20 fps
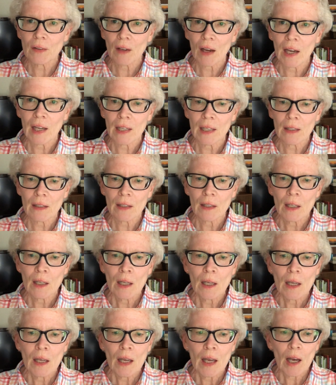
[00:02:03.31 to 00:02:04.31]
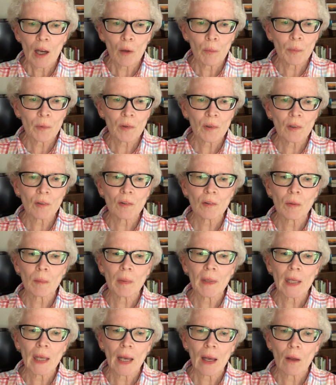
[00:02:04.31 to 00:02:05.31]
diet helps us to
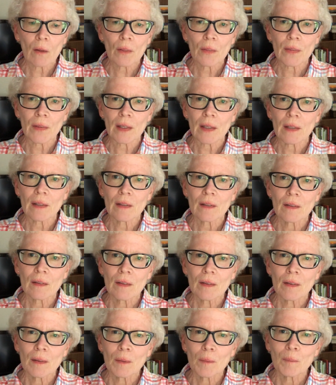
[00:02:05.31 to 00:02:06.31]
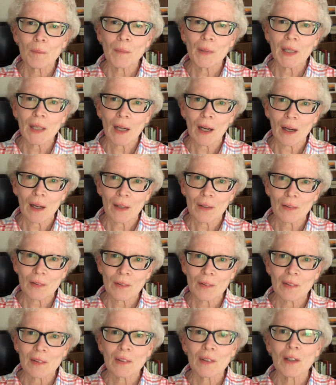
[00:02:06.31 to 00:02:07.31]
be healthy,
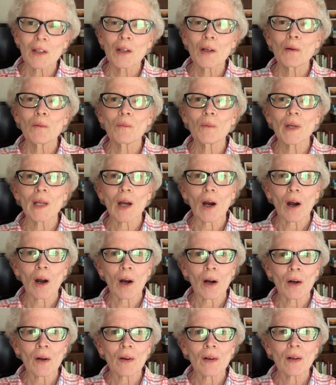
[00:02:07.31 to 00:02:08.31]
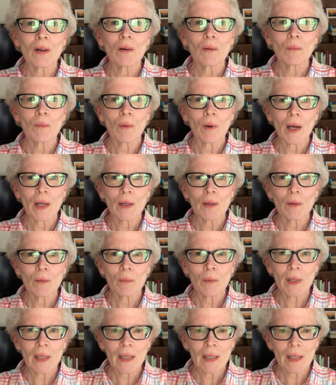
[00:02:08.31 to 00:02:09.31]
because we are what
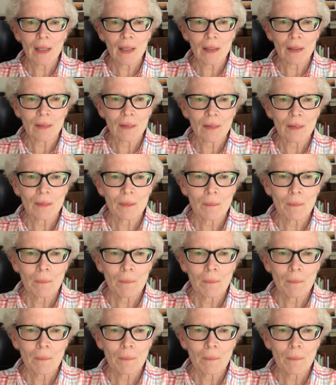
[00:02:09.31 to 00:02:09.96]
we eat.